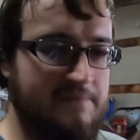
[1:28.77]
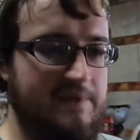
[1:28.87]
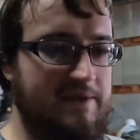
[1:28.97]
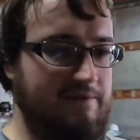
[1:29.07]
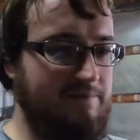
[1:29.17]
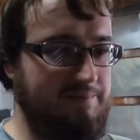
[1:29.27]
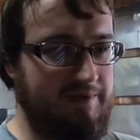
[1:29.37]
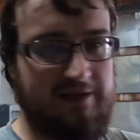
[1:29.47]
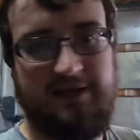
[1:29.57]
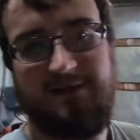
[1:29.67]
and we put
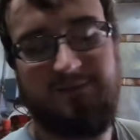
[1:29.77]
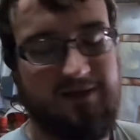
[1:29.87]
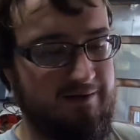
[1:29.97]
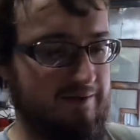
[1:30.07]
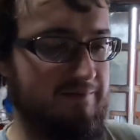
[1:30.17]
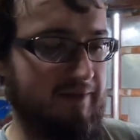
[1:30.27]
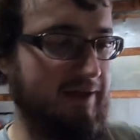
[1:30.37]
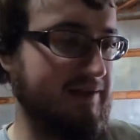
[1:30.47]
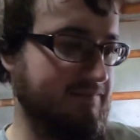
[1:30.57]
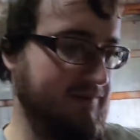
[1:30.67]
the heim down in the
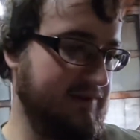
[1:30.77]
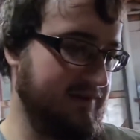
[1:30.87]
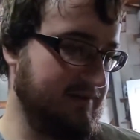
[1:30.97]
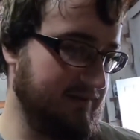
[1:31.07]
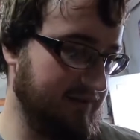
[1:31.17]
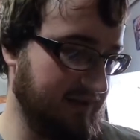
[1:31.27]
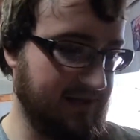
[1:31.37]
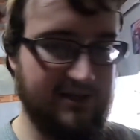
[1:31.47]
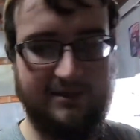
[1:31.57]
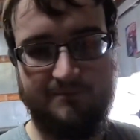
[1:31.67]
vise, which destroyed the
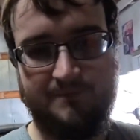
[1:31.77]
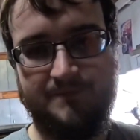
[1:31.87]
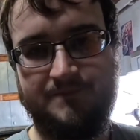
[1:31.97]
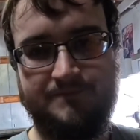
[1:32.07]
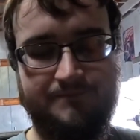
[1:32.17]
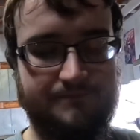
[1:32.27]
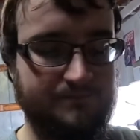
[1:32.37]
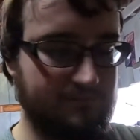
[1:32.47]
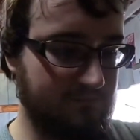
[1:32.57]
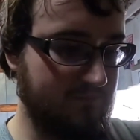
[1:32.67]
heim.
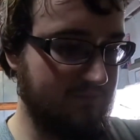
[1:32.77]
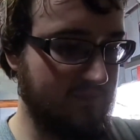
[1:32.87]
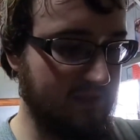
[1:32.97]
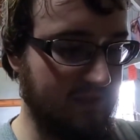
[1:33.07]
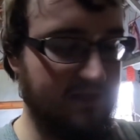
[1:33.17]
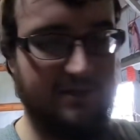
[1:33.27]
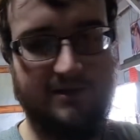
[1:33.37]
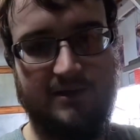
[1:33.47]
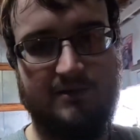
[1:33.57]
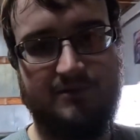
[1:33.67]

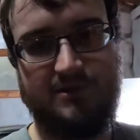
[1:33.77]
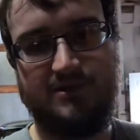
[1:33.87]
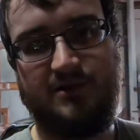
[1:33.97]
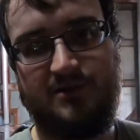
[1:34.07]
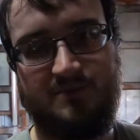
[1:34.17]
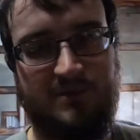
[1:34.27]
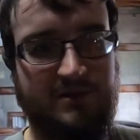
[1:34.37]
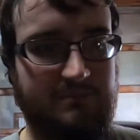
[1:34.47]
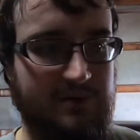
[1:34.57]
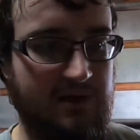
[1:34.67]
And we just started spinning
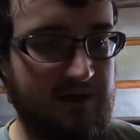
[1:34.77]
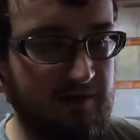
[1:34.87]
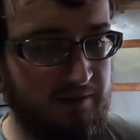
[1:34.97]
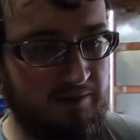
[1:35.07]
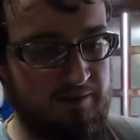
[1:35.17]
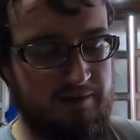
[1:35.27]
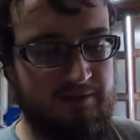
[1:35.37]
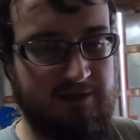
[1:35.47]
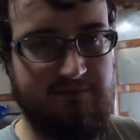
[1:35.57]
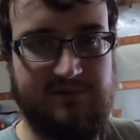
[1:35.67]
the bar,
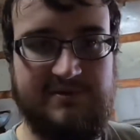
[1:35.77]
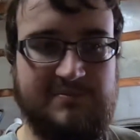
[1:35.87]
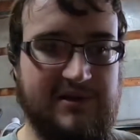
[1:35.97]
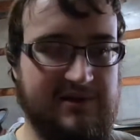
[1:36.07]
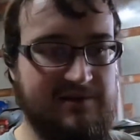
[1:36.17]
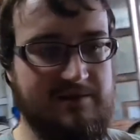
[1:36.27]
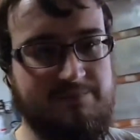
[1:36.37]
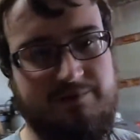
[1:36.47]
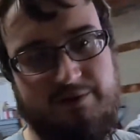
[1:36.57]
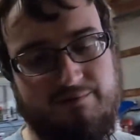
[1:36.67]
and we spun it to the
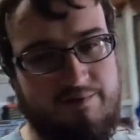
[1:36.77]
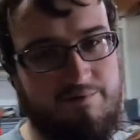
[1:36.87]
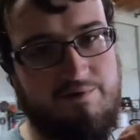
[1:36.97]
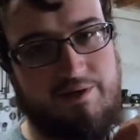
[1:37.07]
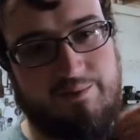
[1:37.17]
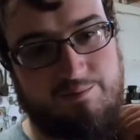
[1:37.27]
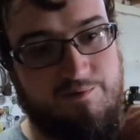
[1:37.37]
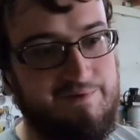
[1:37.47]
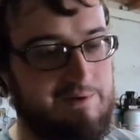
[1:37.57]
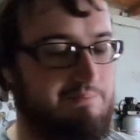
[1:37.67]
point where we were like
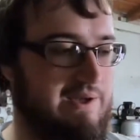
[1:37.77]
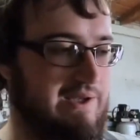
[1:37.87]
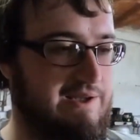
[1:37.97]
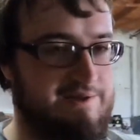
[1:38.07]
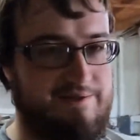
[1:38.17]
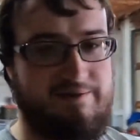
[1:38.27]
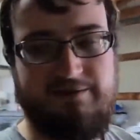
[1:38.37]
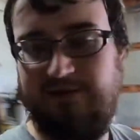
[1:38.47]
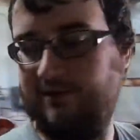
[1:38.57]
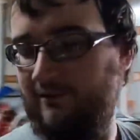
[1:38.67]
moving the bench, and
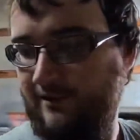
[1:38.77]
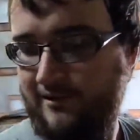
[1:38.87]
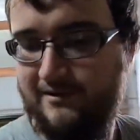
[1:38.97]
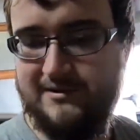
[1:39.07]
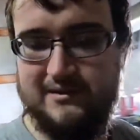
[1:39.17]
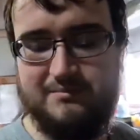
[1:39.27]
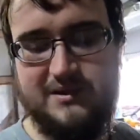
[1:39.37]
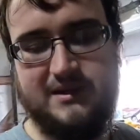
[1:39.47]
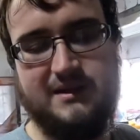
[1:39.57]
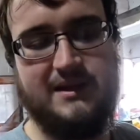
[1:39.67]
you know, we were using a
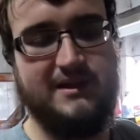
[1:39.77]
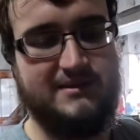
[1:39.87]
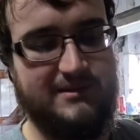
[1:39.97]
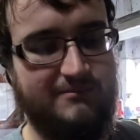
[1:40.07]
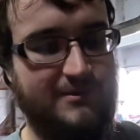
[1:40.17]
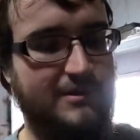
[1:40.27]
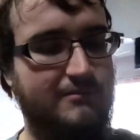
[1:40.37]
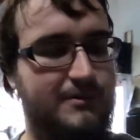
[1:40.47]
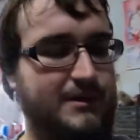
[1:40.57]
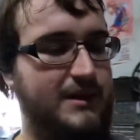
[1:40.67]
big nasty 1
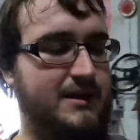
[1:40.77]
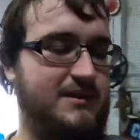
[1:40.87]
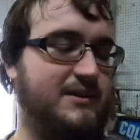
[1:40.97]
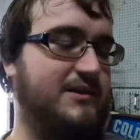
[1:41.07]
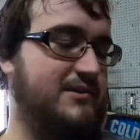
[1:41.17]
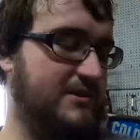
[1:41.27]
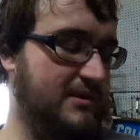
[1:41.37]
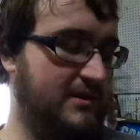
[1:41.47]
1/8 inch